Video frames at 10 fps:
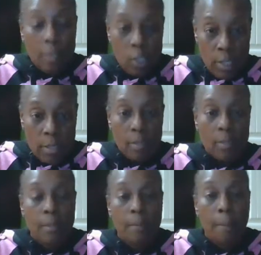
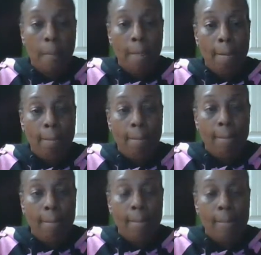Justice.
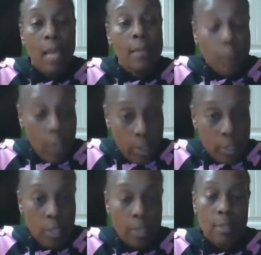And fair
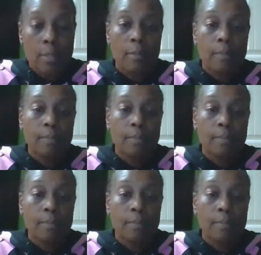and just.